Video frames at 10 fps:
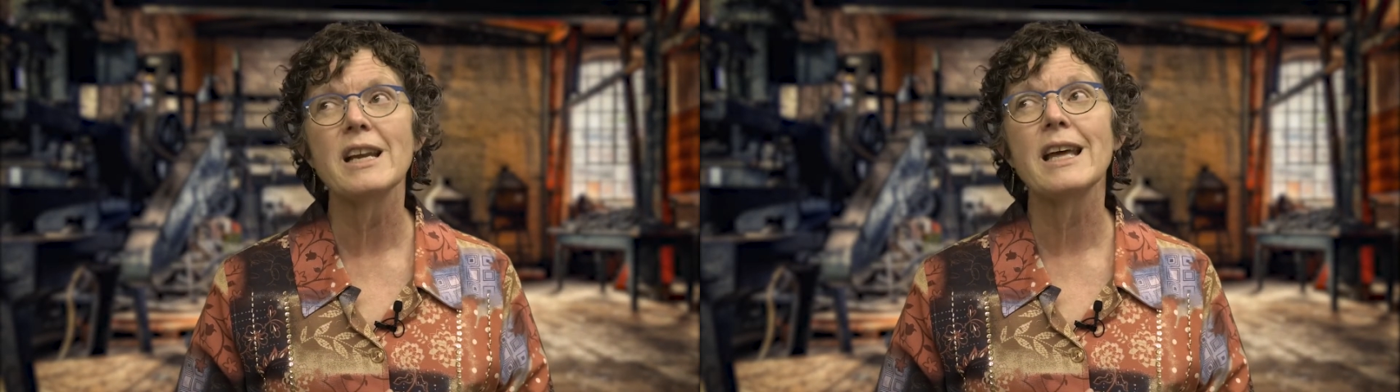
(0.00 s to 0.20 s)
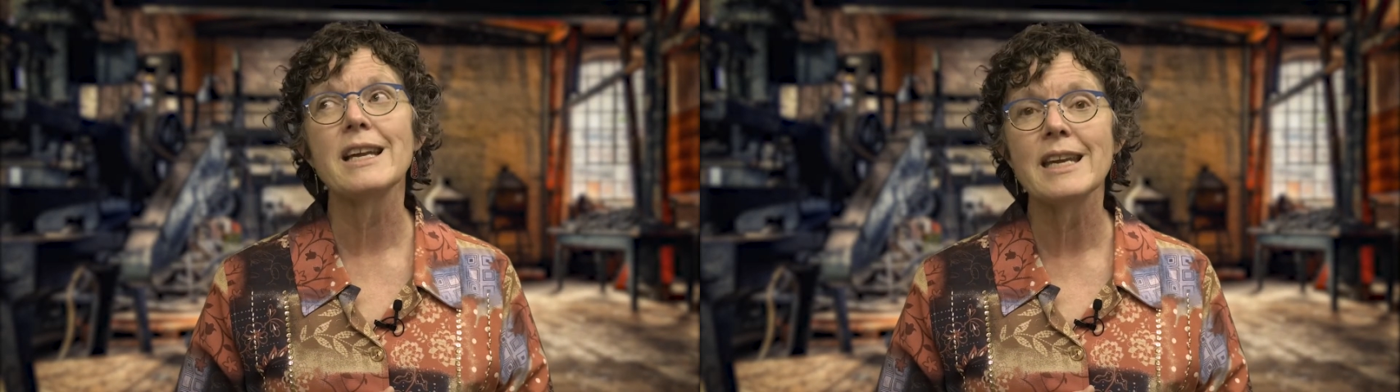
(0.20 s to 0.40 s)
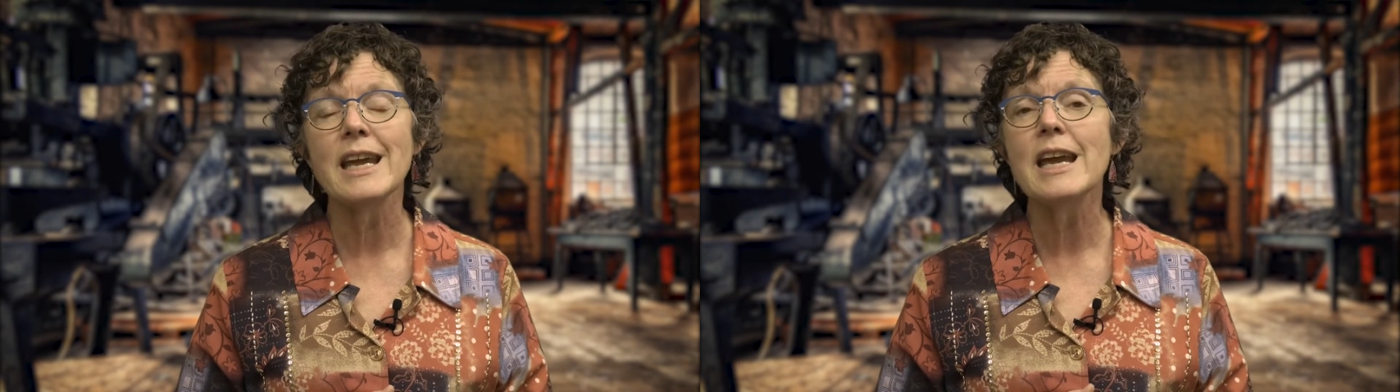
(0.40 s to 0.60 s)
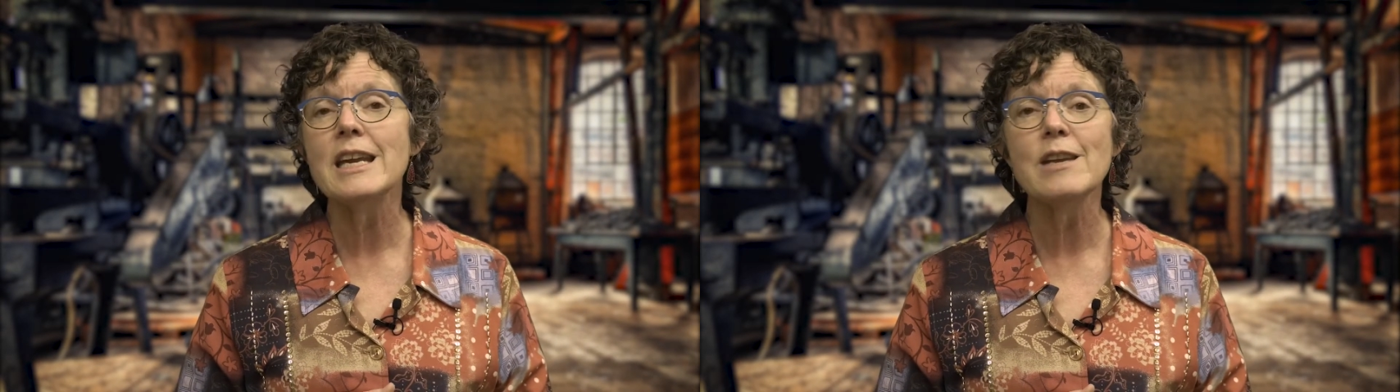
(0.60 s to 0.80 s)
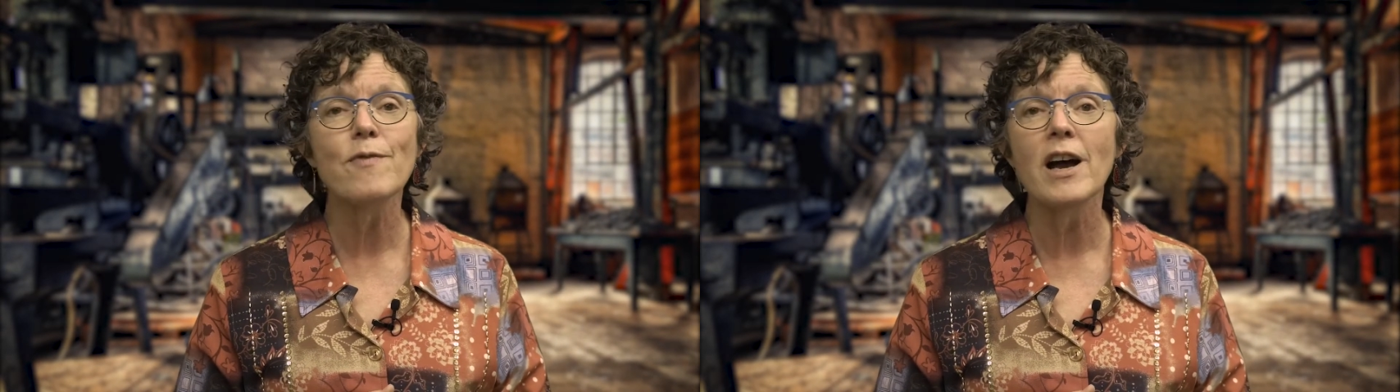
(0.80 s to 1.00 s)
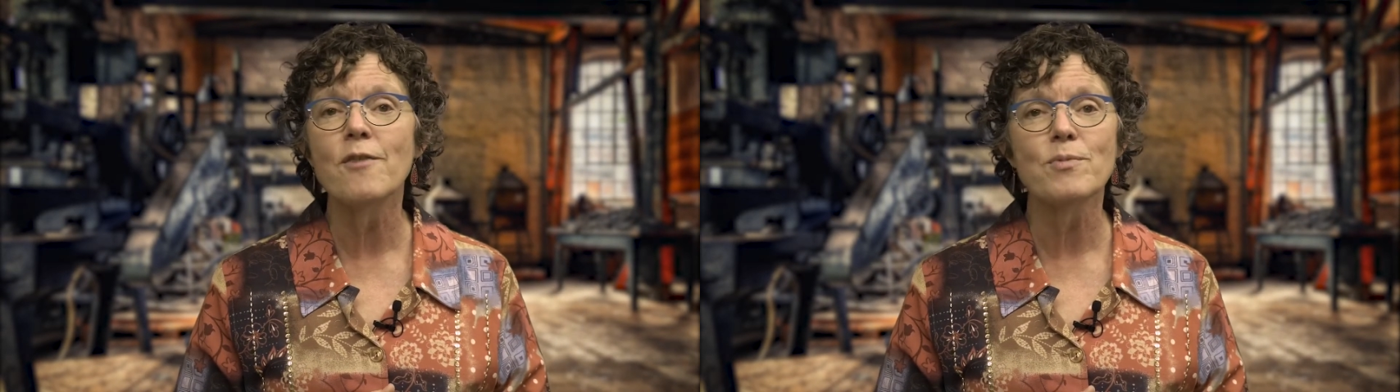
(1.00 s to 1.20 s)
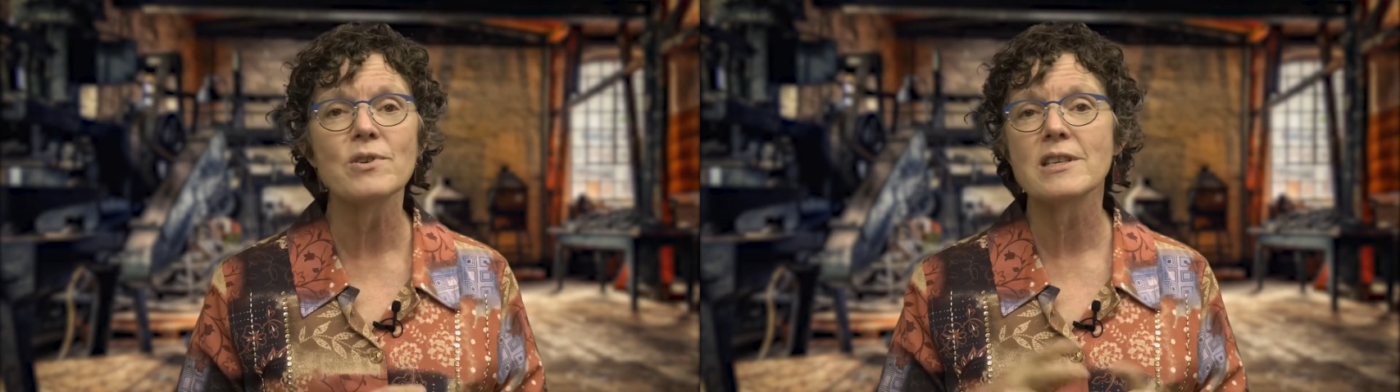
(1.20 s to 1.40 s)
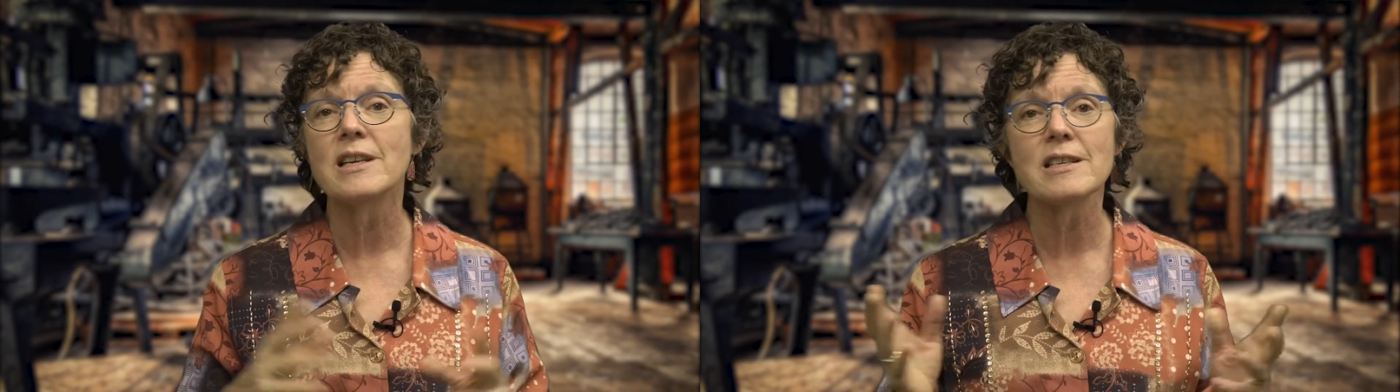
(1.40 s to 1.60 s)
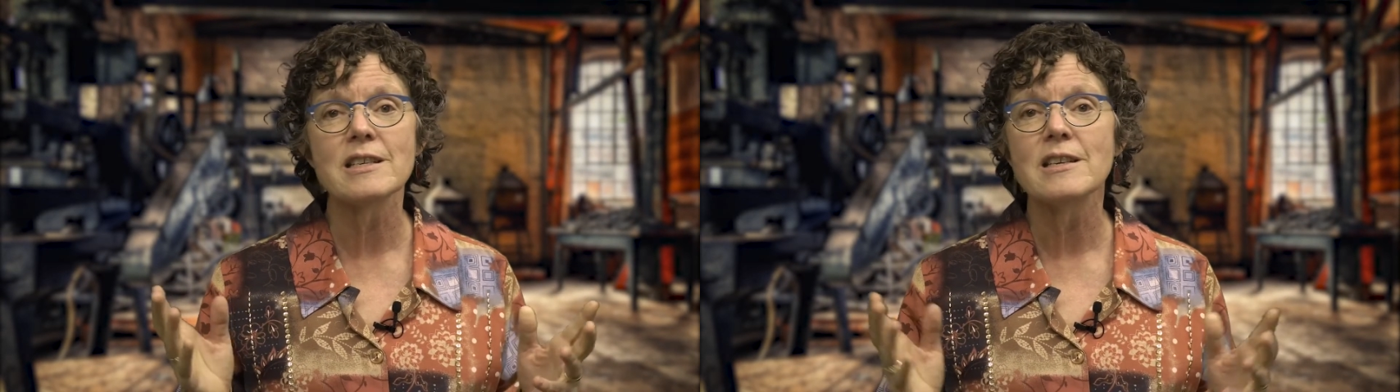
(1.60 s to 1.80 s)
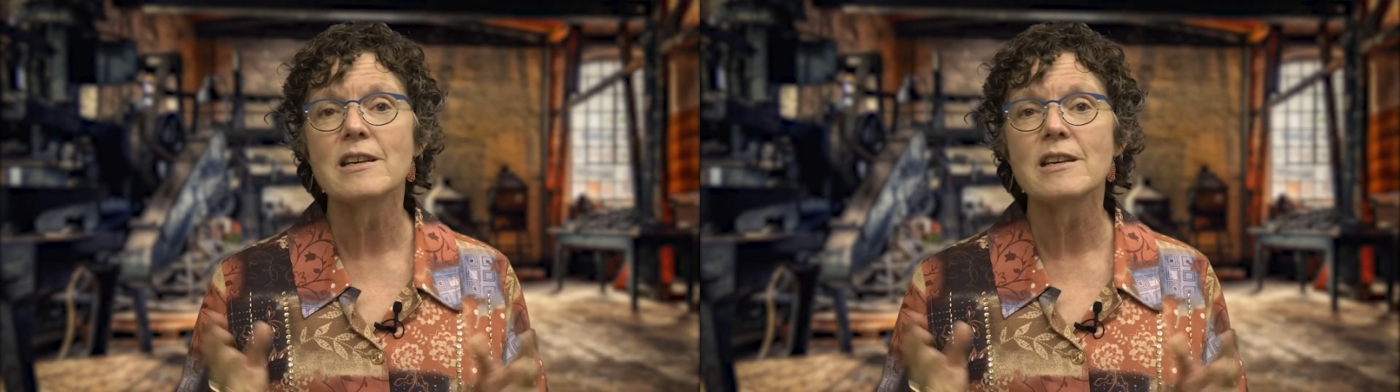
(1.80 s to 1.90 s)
by like an 85%